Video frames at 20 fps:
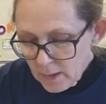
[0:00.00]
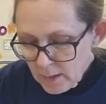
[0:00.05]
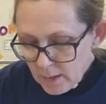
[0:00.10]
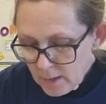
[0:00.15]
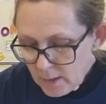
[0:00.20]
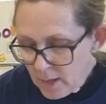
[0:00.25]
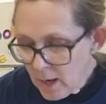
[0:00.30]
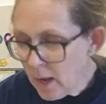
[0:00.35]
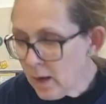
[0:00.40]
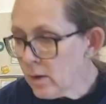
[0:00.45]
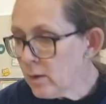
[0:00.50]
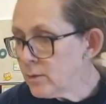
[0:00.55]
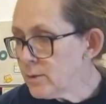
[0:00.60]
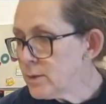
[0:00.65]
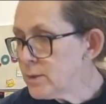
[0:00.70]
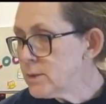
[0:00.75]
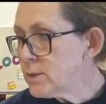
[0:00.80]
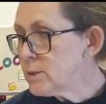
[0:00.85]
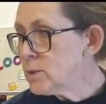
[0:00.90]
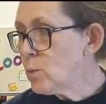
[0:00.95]
Now
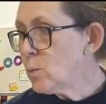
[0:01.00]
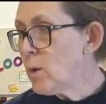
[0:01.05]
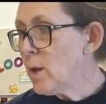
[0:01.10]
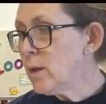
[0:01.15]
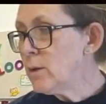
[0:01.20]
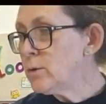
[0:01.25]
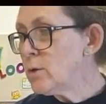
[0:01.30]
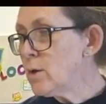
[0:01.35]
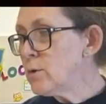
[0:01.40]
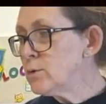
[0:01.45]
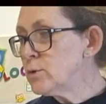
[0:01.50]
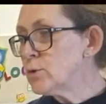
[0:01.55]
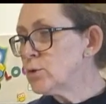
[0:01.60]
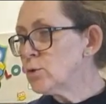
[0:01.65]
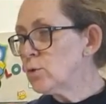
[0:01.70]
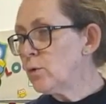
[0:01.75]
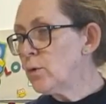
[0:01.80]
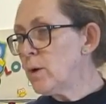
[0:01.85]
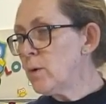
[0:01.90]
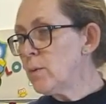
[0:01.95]
this is the well-known
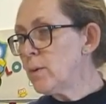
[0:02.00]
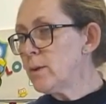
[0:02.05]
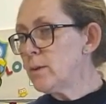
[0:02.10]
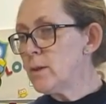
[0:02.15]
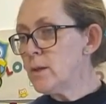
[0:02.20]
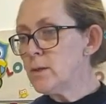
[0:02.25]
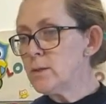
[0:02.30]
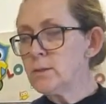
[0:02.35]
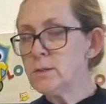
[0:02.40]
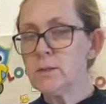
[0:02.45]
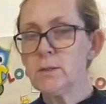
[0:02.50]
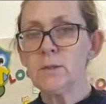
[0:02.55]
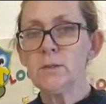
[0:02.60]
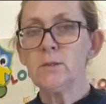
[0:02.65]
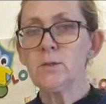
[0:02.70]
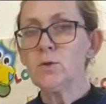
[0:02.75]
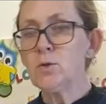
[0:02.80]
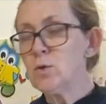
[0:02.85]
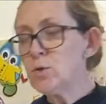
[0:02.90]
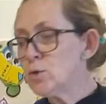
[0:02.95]
story where
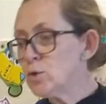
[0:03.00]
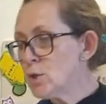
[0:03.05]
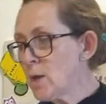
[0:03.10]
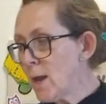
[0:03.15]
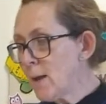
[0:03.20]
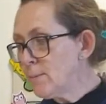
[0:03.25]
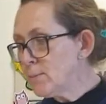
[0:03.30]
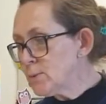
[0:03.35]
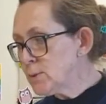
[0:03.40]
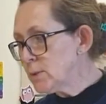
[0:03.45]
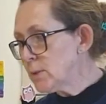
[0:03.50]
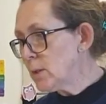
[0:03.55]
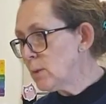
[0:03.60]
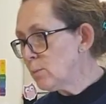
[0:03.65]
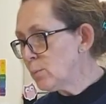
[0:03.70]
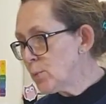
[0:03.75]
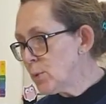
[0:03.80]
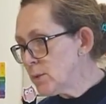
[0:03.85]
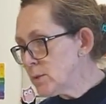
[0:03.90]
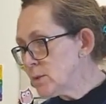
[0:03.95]
these two chaps
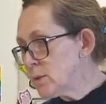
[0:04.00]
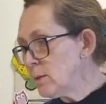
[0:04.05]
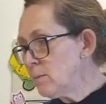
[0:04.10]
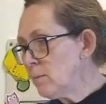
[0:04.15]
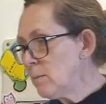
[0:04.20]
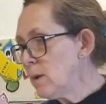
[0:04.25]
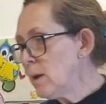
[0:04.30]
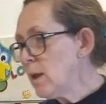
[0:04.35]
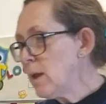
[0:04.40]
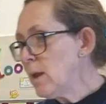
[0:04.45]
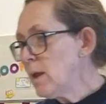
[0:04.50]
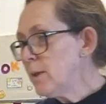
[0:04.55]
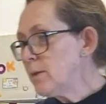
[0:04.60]
in prison.